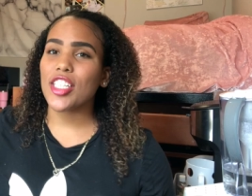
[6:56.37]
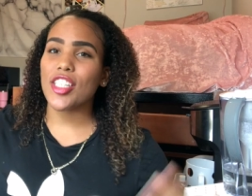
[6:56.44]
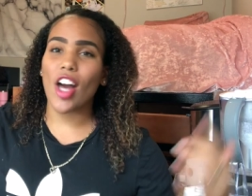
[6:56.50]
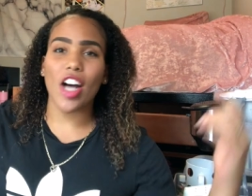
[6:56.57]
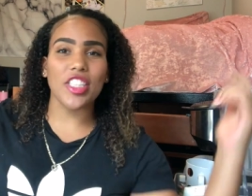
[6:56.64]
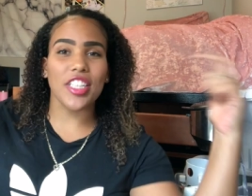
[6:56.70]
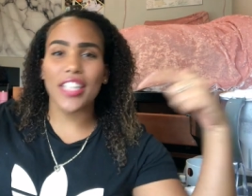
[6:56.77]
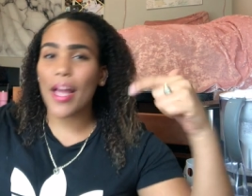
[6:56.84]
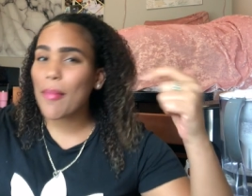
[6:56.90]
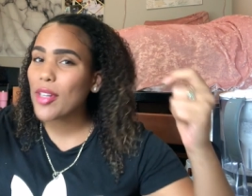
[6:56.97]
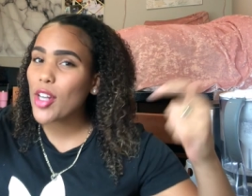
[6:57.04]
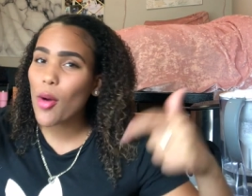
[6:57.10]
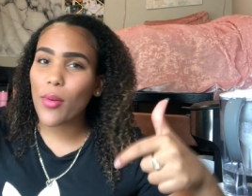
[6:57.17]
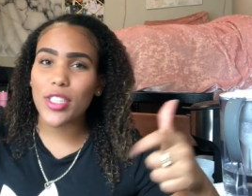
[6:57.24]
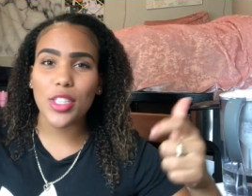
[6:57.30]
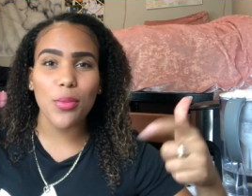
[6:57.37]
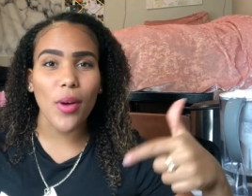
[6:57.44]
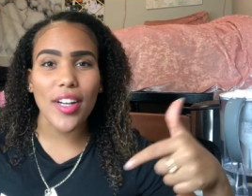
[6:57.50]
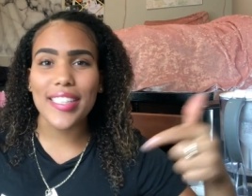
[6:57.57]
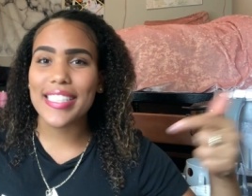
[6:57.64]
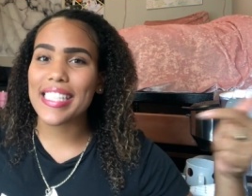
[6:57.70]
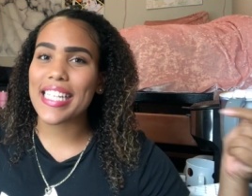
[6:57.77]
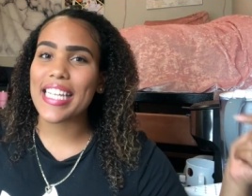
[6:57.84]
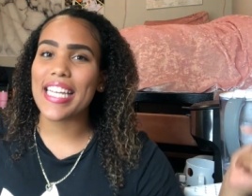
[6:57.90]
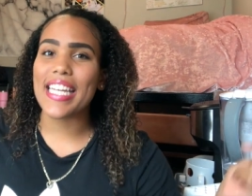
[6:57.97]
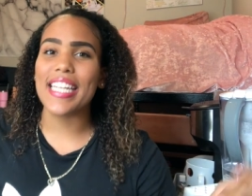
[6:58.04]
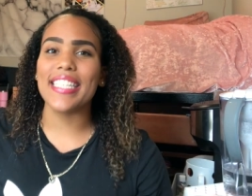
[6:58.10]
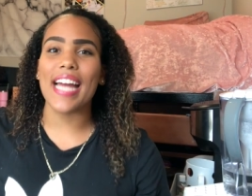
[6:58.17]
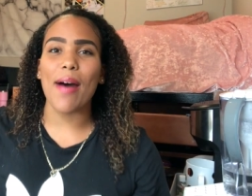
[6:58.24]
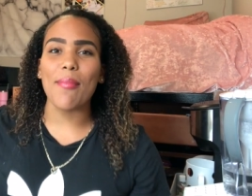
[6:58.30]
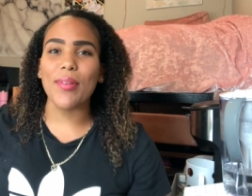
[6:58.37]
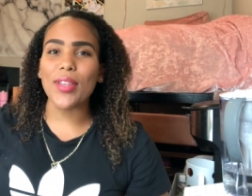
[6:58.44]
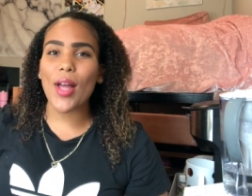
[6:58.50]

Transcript: Y'all should let me know what you want to see down